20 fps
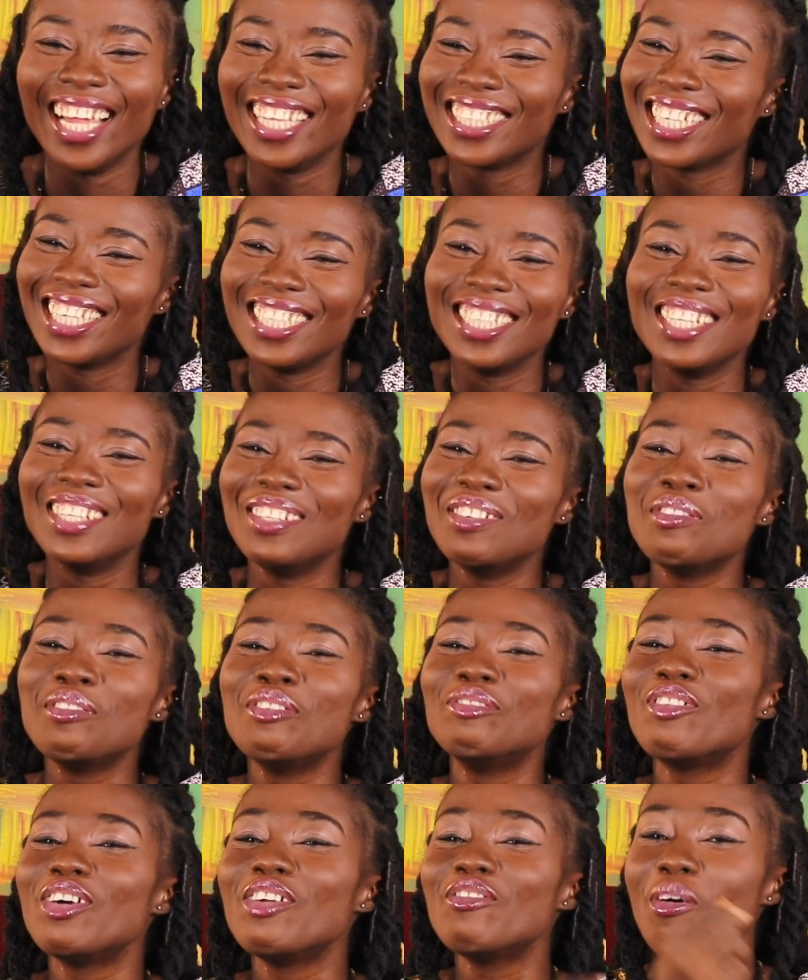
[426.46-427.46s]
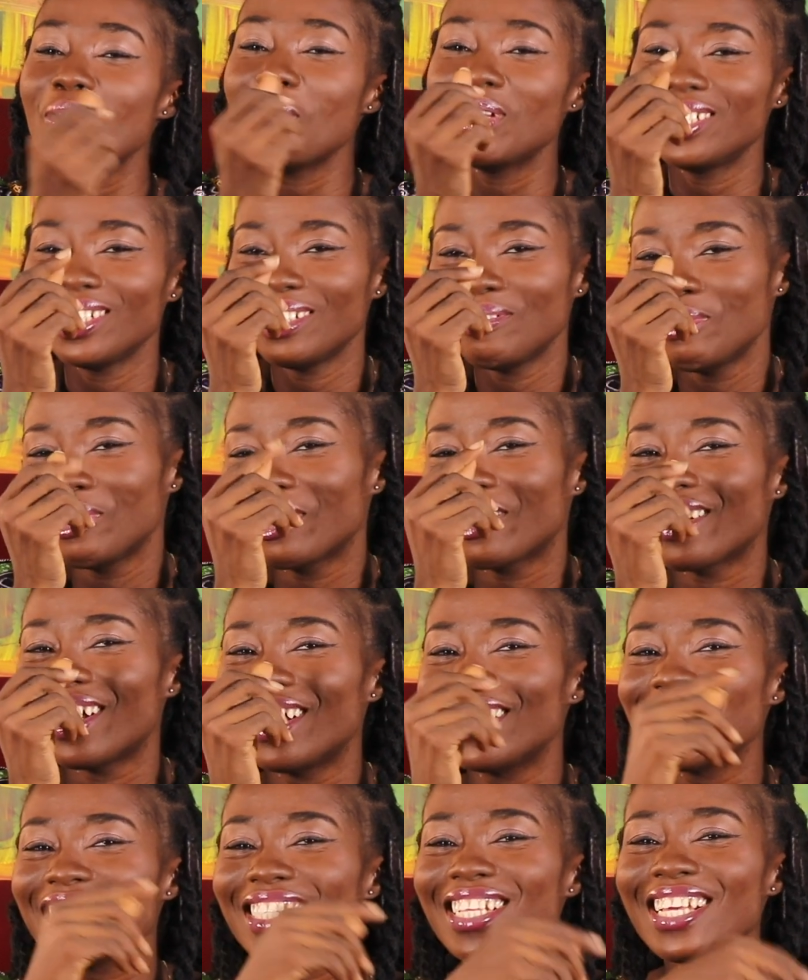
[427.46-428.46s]
Charlie, information in your
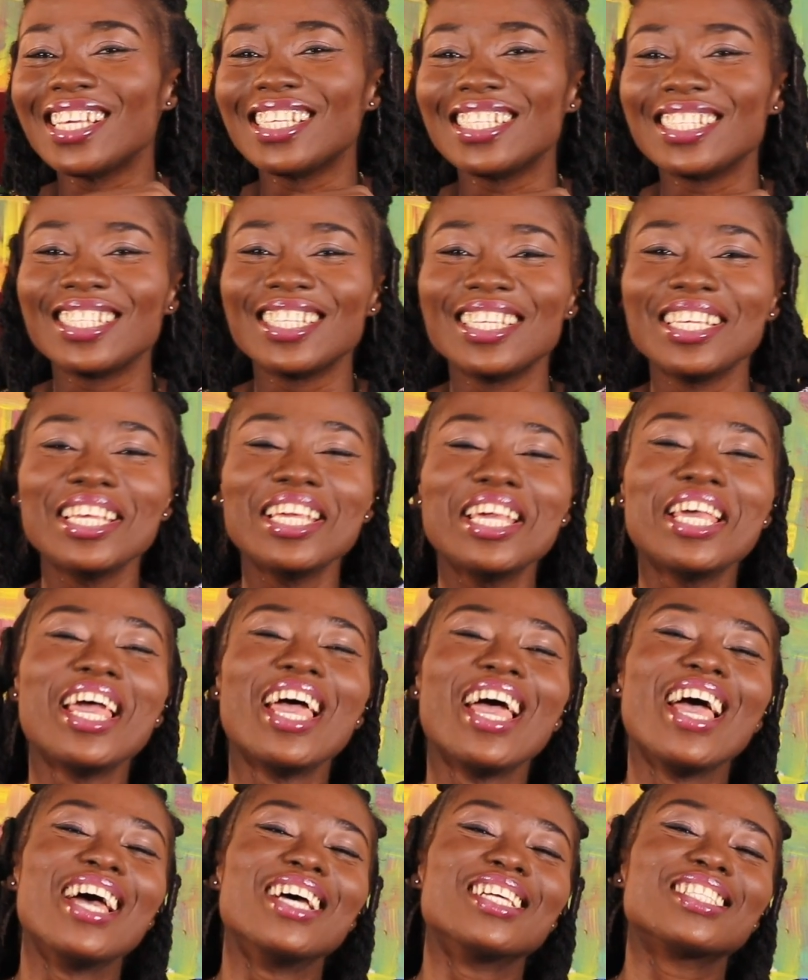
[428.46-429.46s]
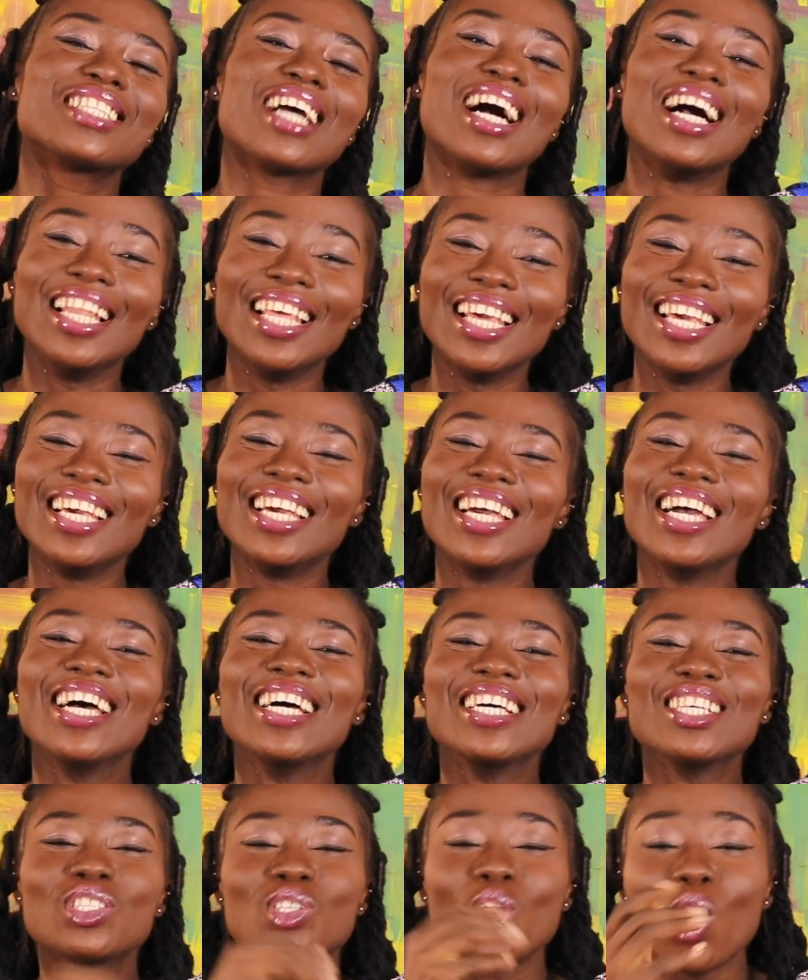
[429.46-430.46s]
crowd, say, Charlie.
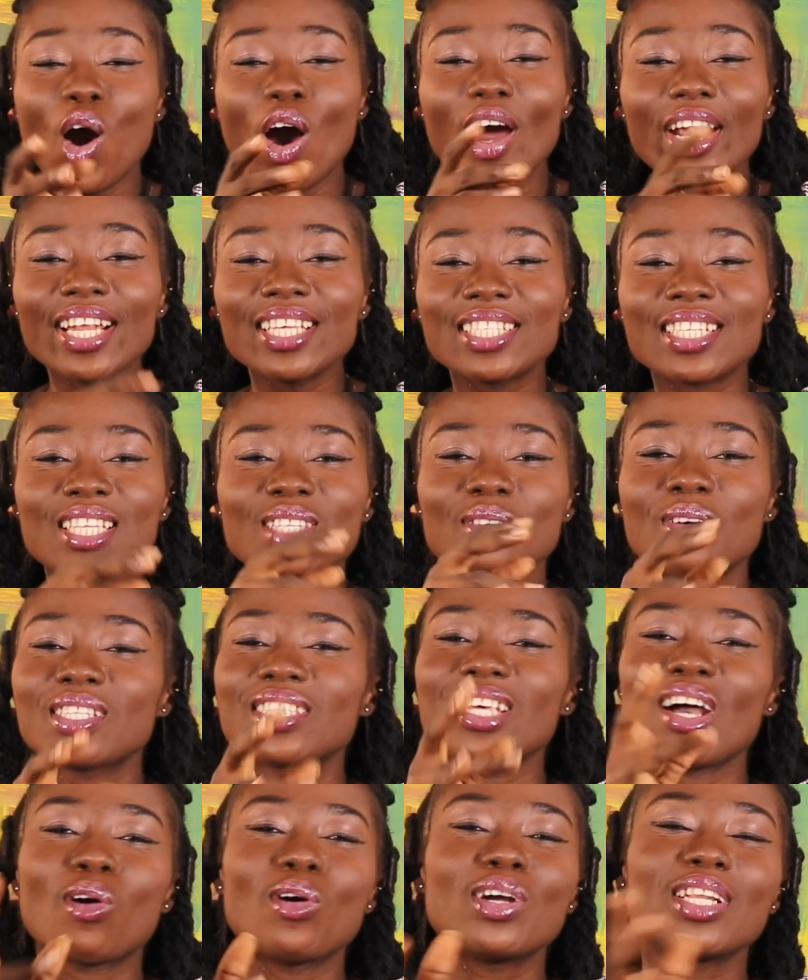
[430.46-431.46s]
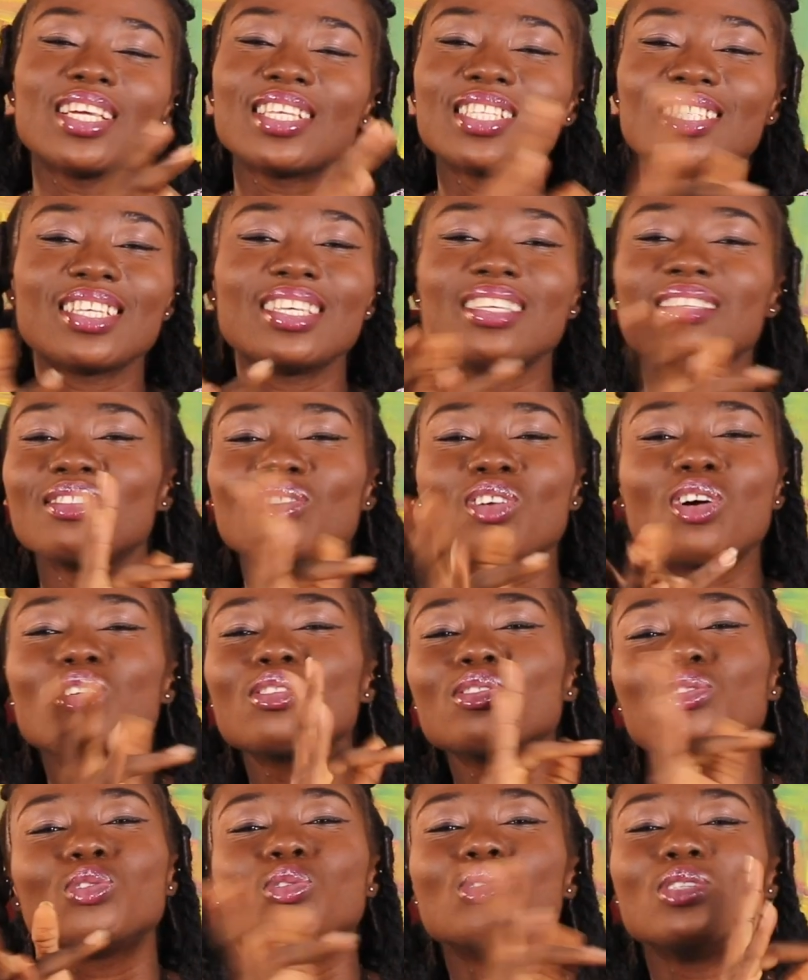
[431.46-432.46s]
So this is what Sarkodie is saying.
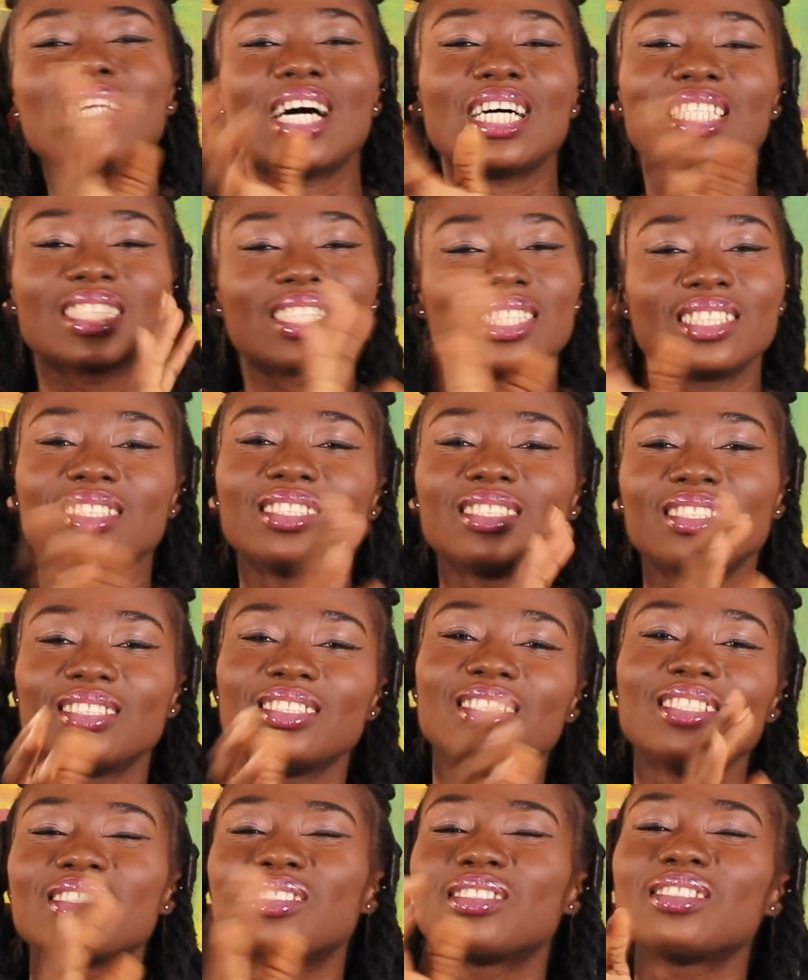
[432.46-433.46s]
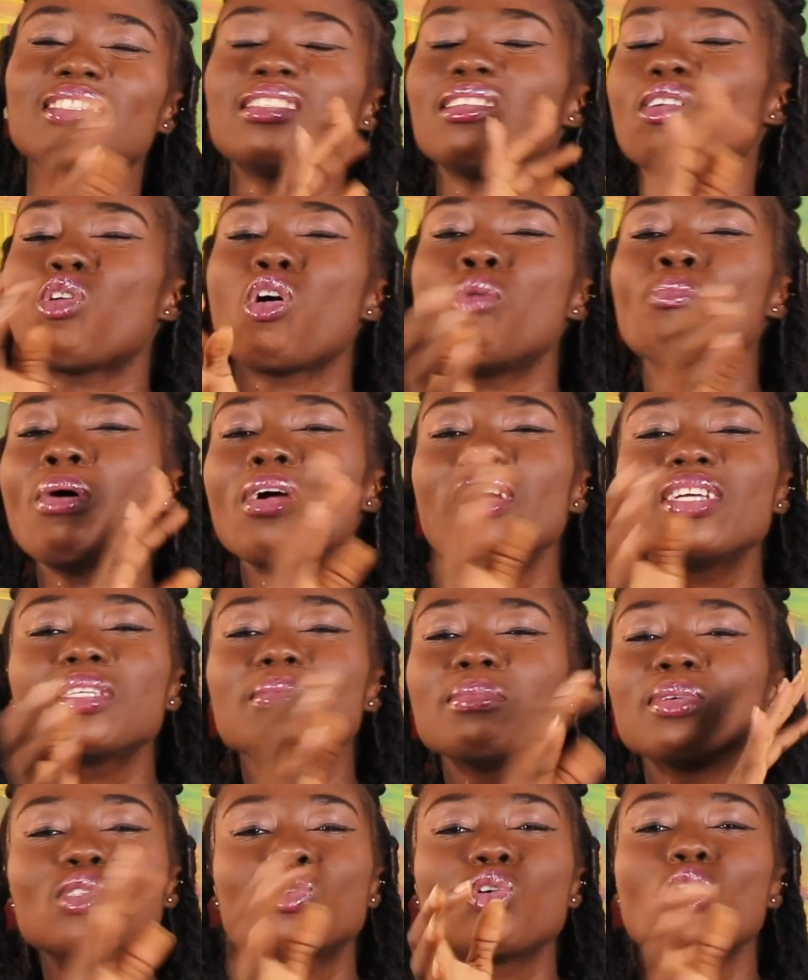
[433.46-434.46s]
Don't do that. The
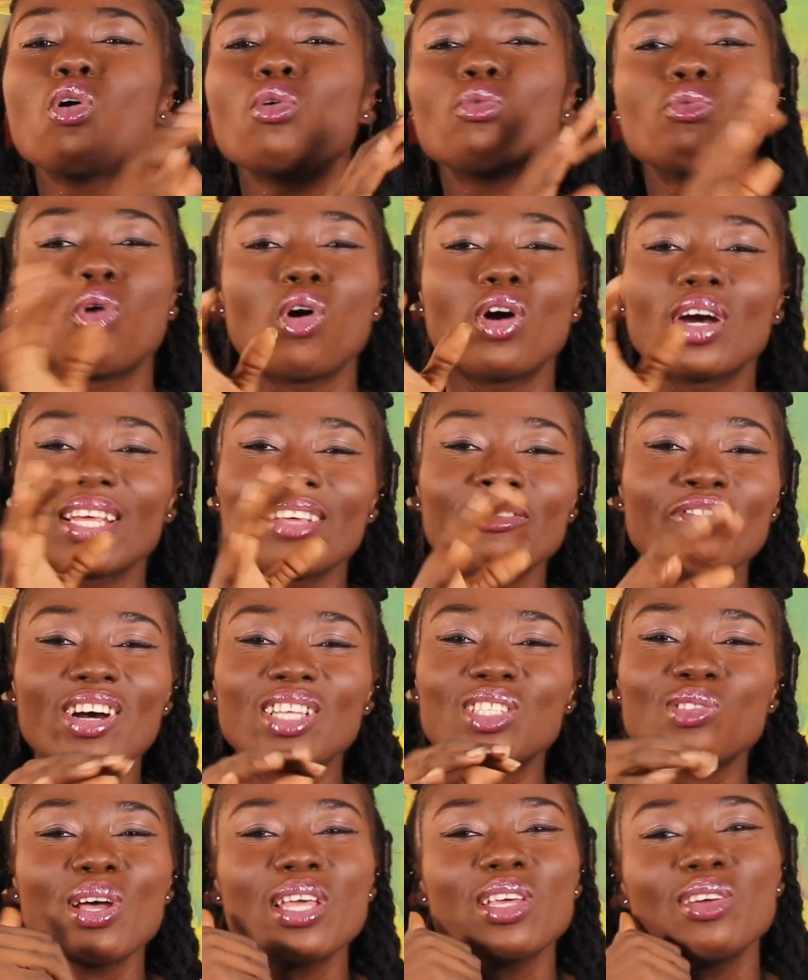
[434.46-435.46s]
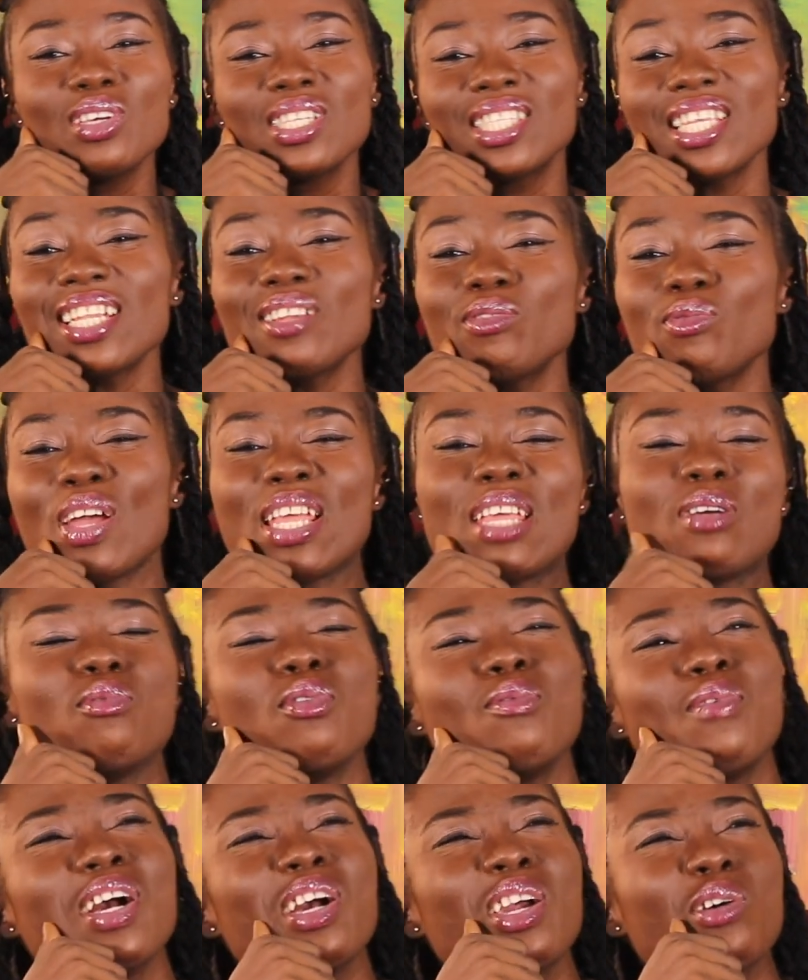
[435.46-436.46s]
comparison is so wrong. In fact, when he said when he
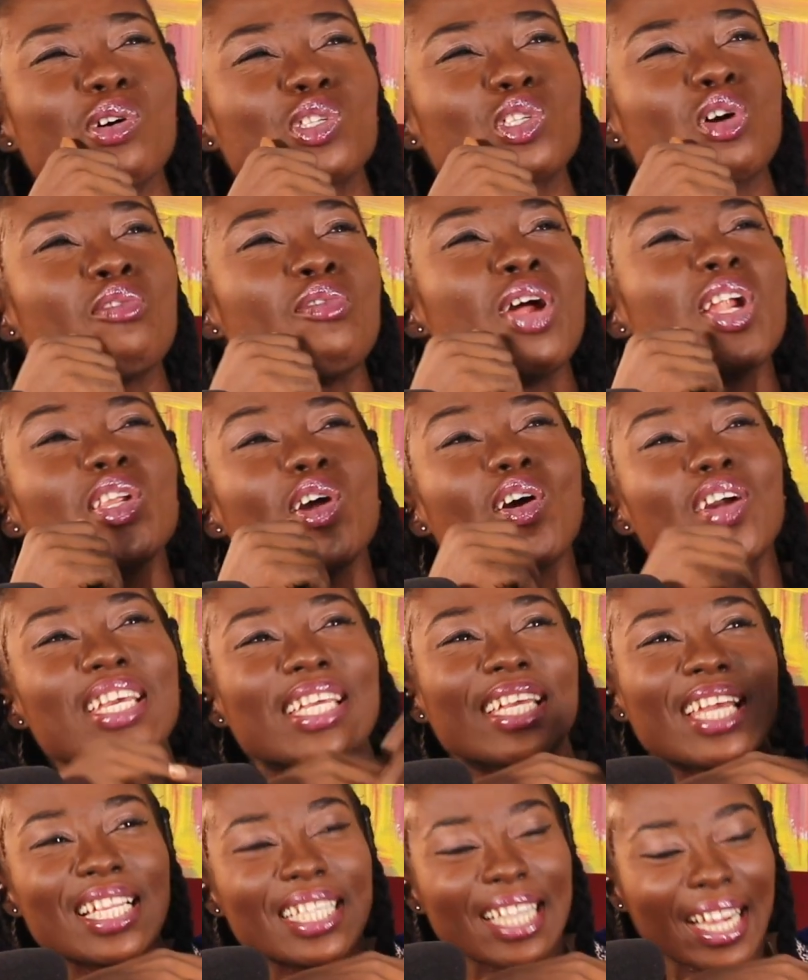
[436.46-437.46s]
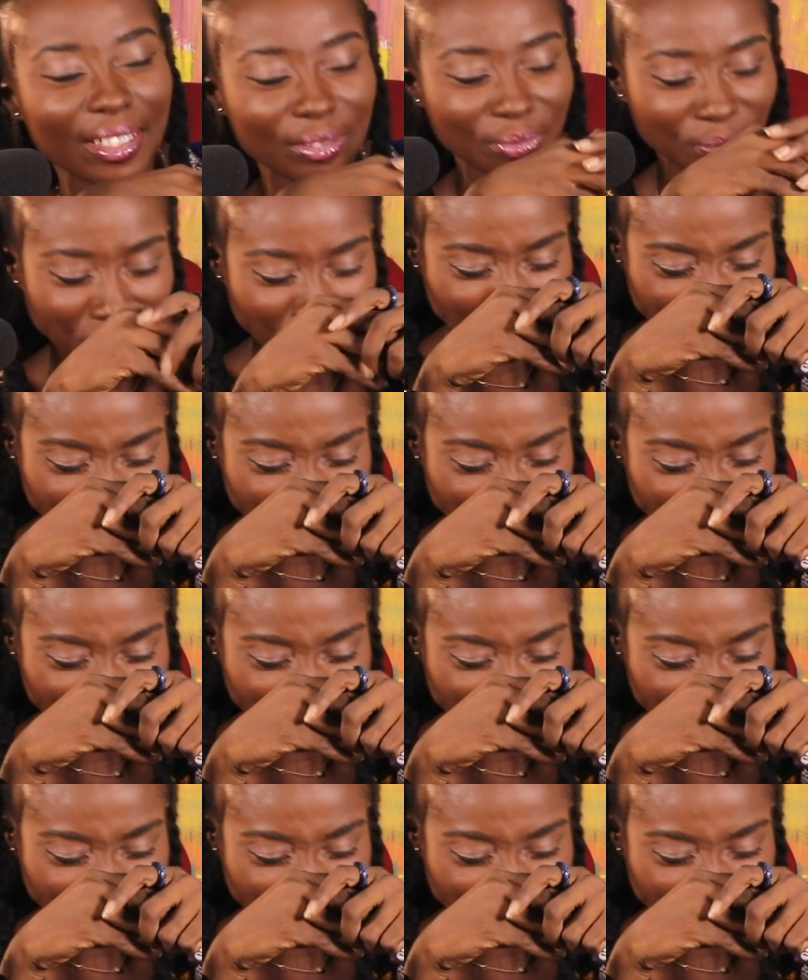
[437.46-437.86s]
was on radio in Kenya,